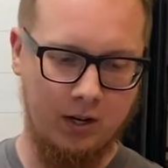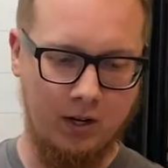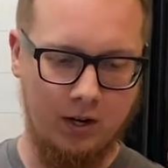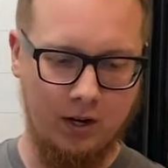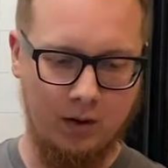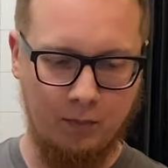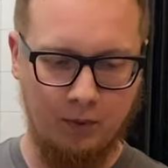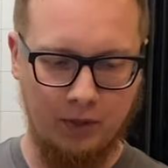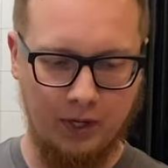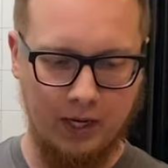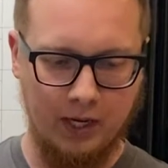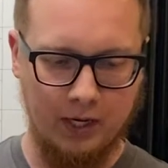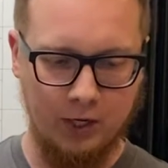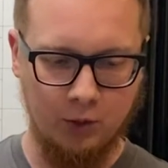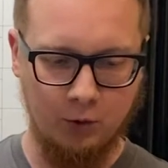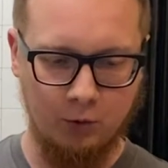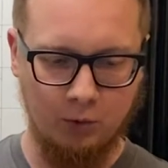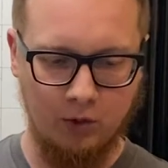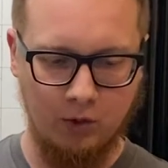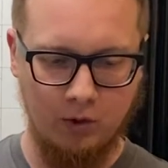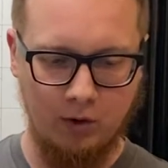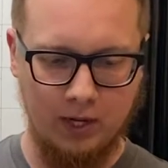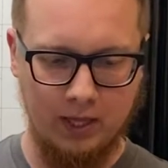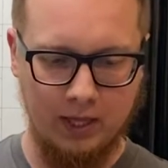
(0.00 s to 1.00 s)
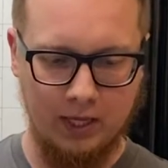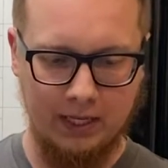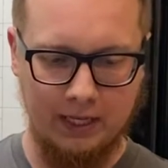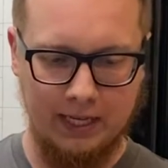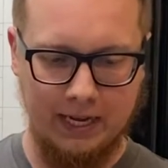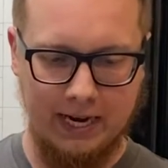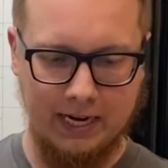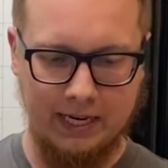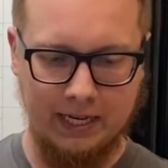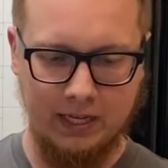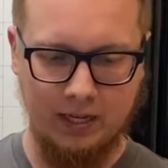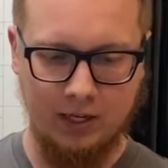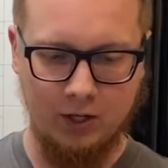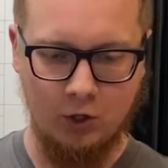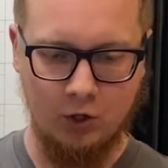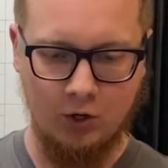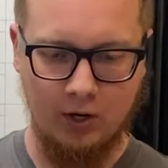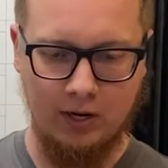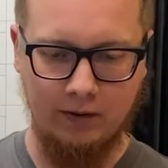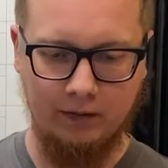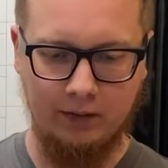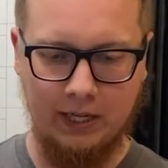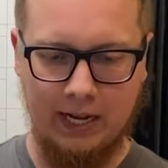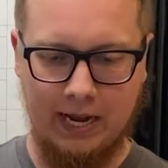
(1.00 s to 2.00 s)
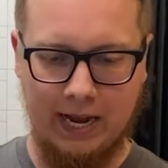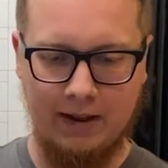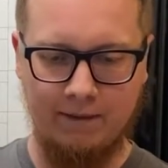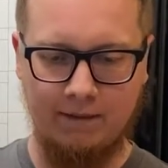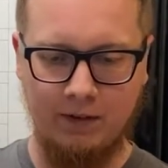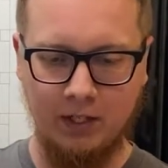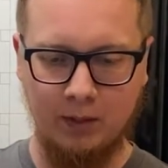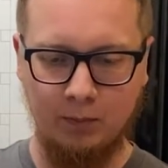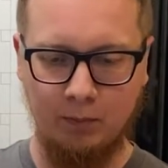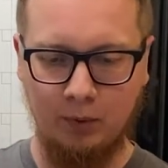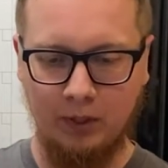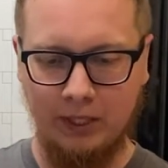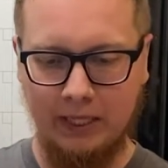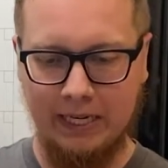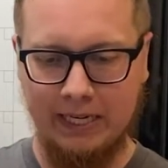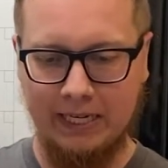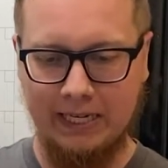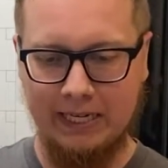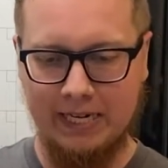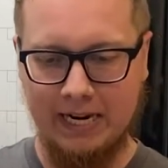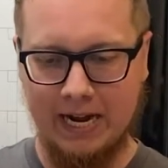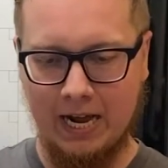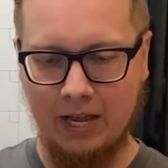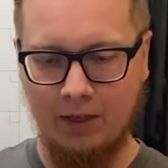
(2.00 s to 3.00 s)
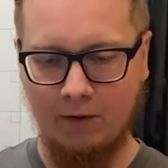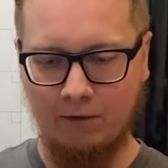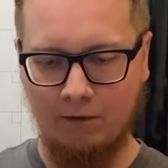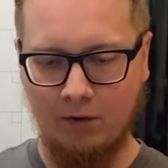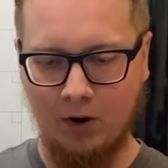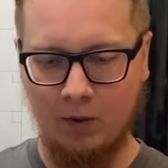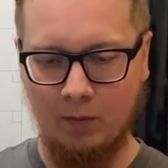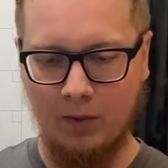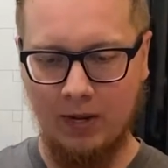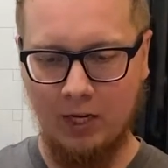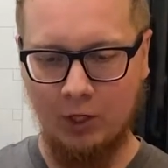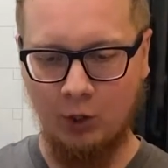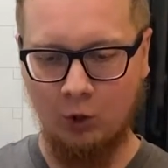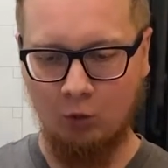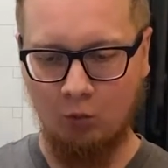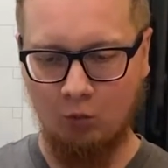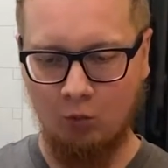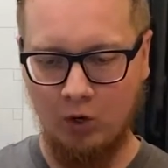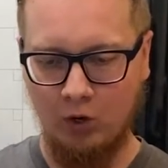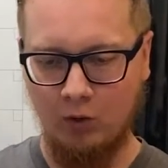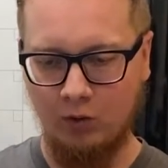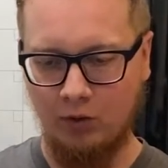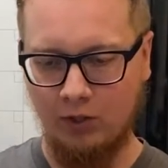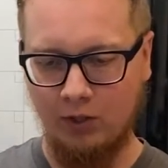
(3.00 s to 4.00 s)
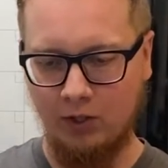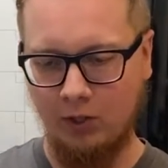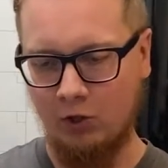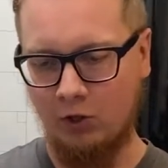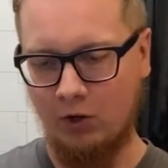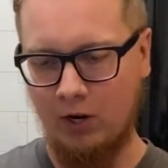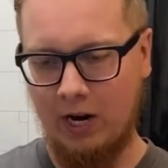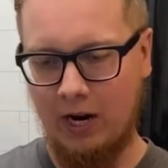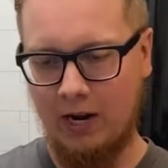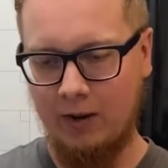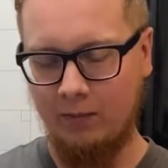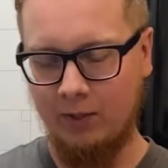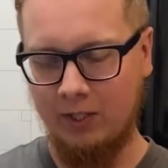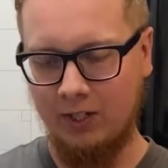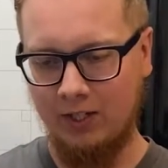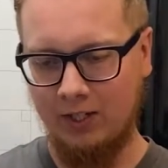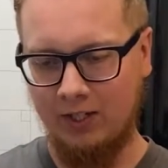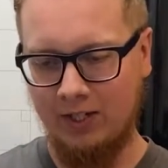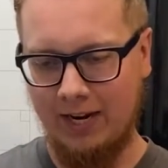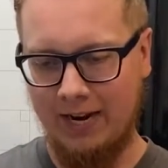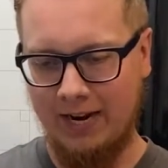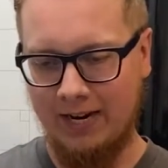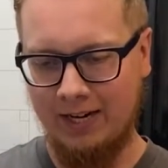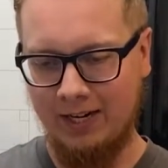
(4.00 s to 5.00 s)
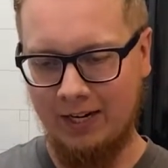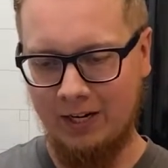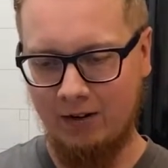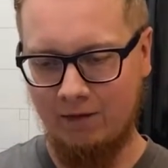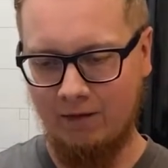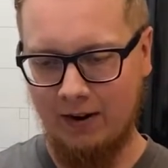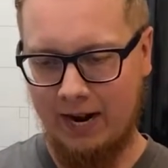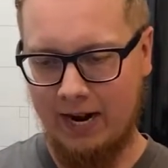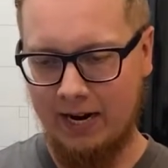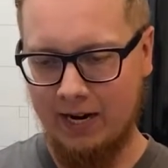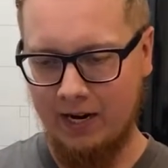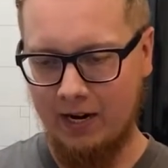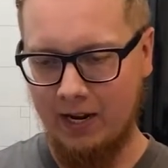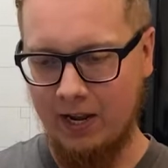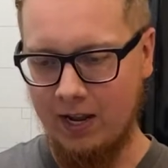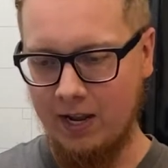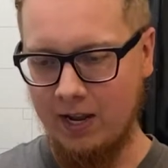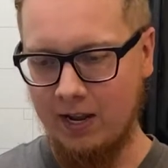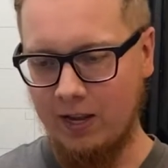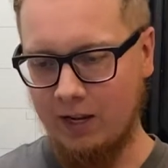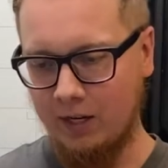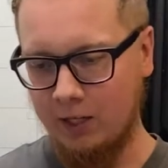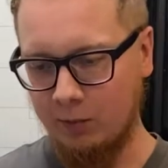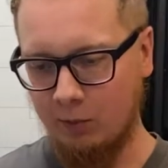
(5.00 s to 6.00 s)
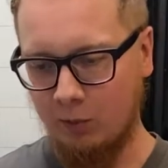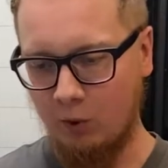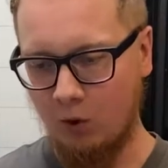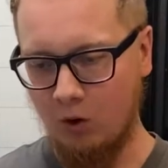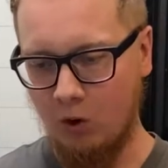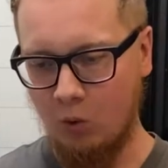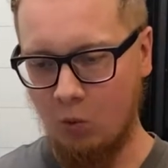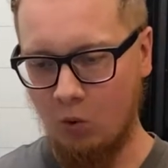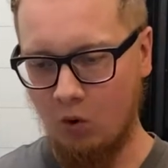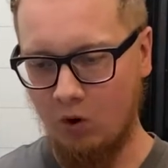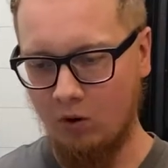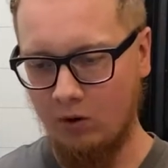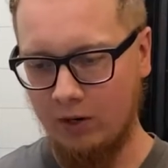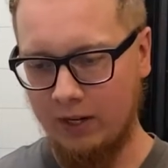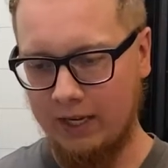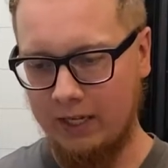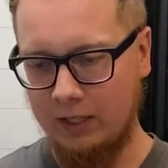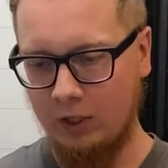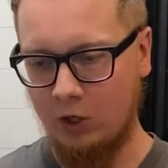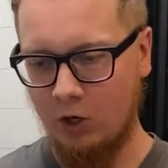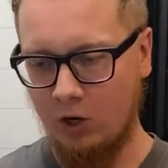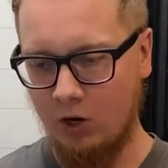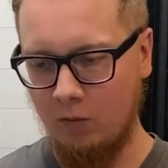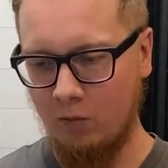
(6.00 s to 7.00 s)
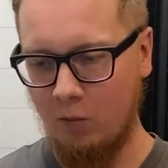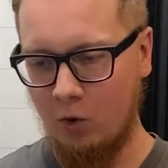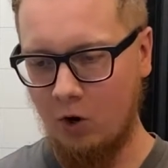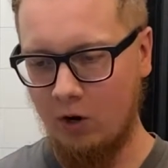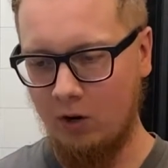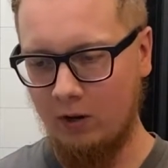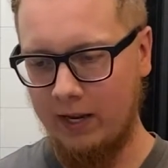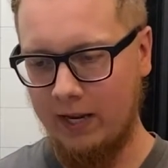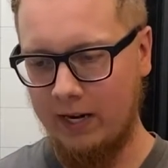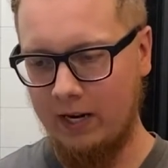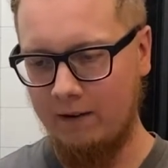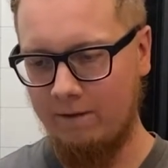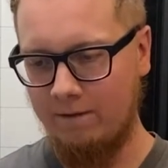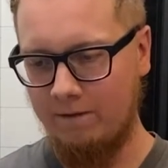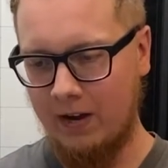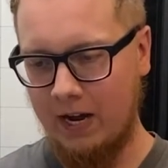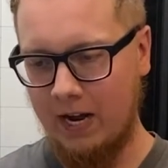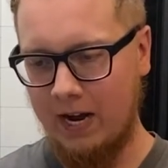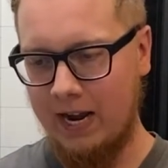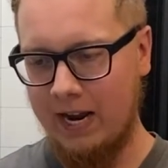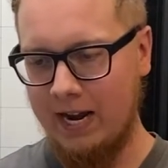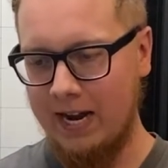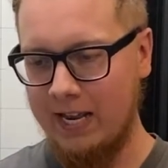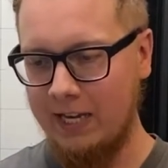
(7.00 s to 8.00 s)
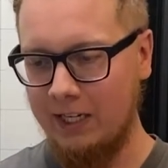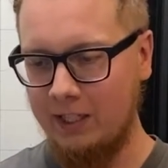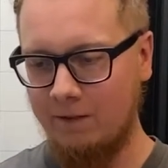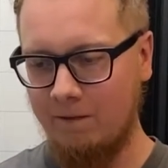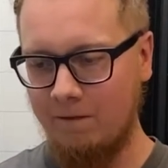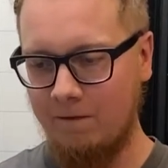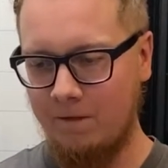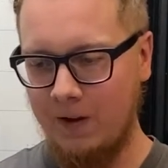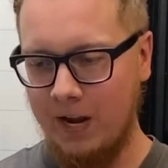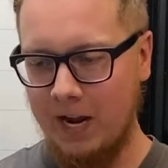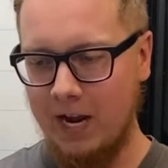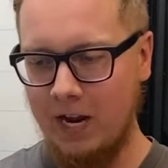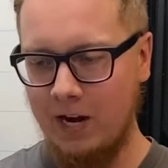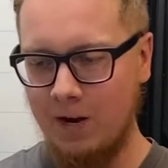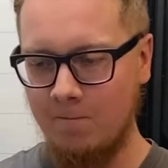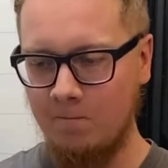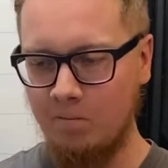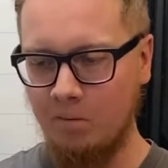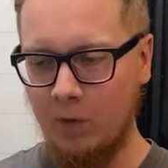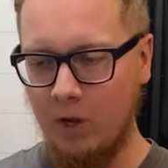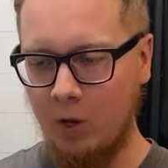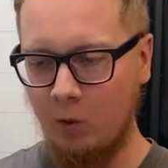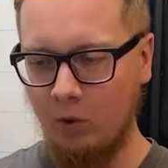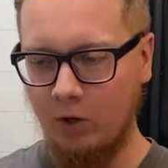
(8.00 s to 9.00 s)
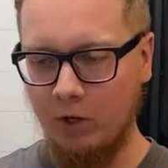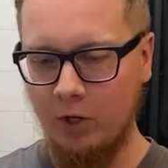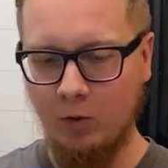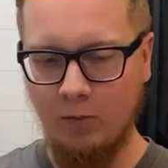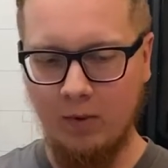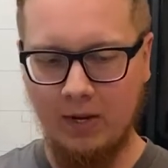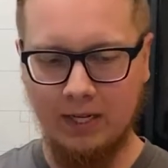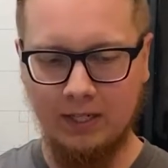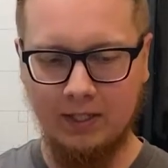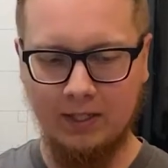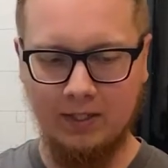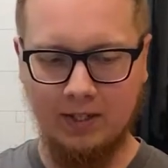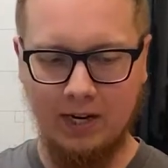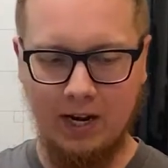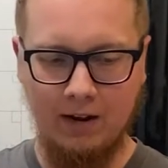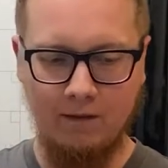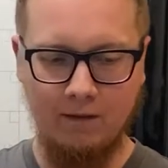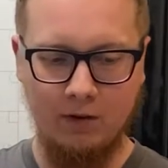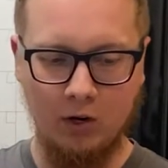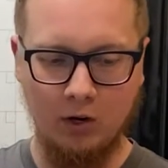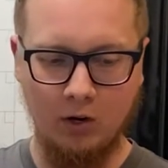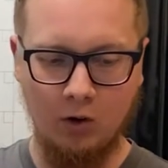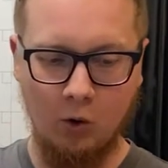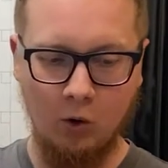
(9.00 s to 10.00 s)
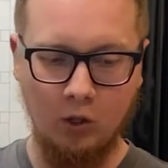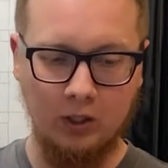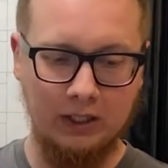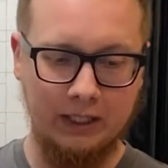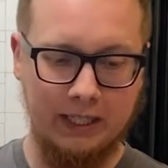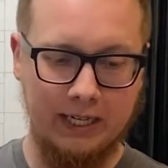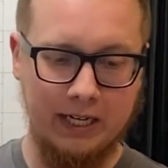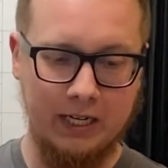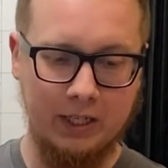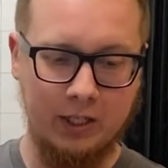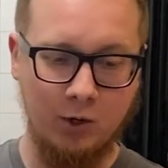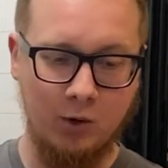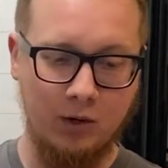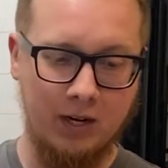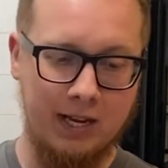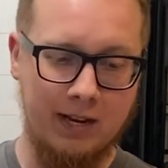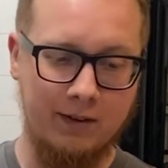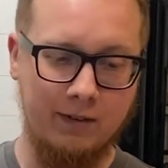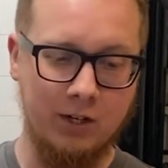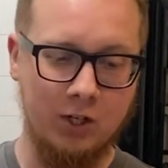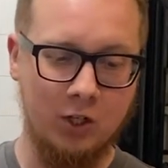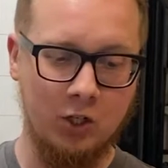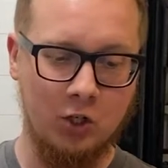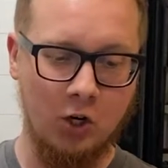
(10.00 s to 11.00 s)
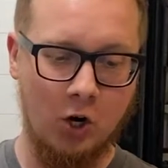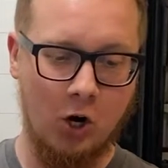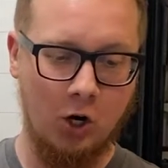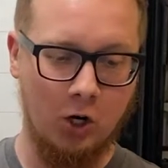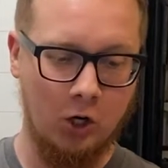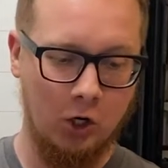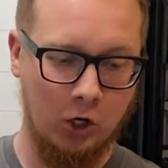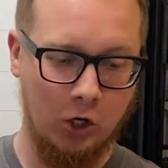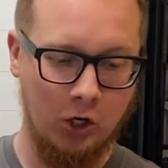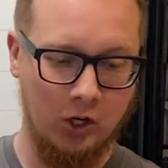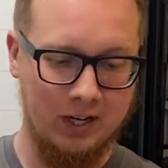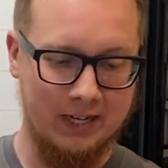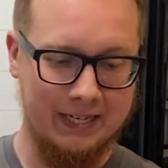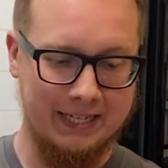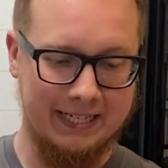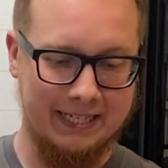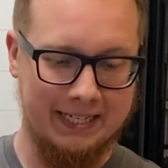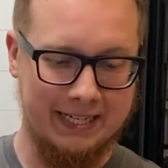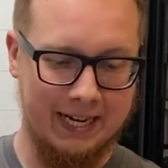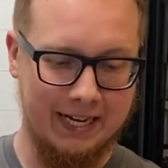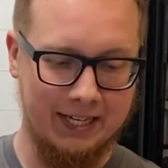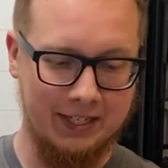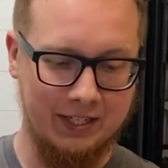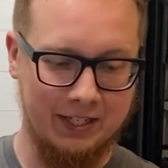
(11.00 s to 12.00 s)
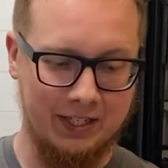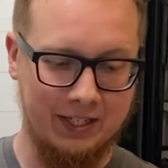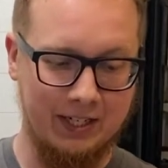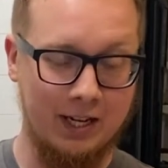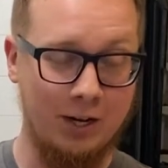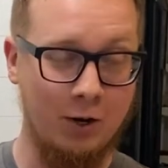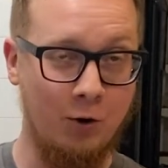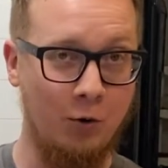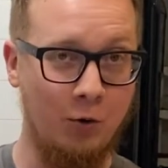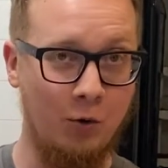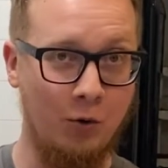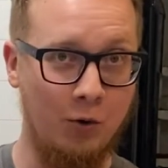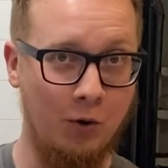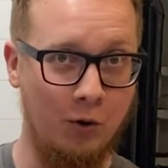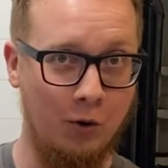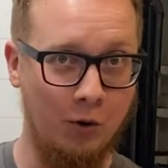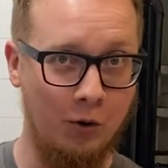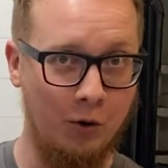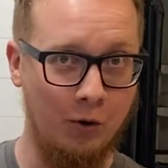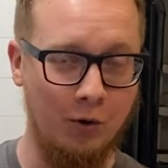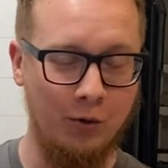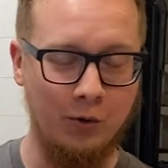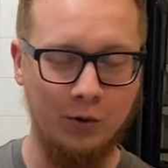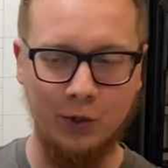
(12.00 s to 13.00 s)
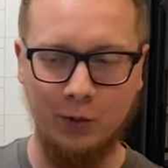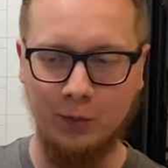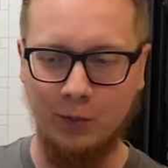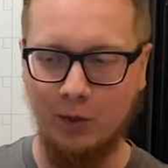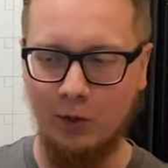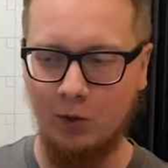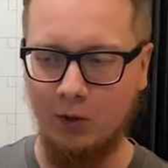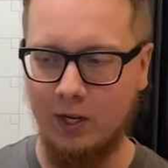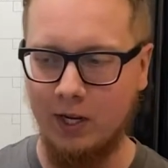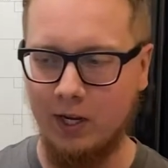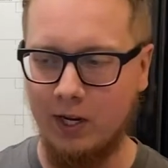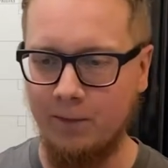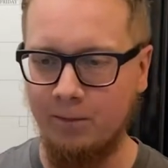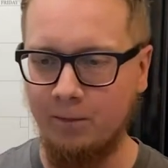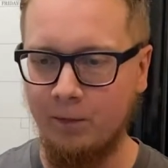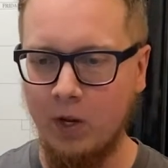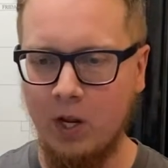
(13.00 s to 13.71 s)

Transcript: A plague is ruining the land and the tree of life is bleeding death from its roots. The tribes stand divided, explore a world in turmoil, and define its fate. Will you be its savior or lead it to an even darker destiny? Ooh, spooky.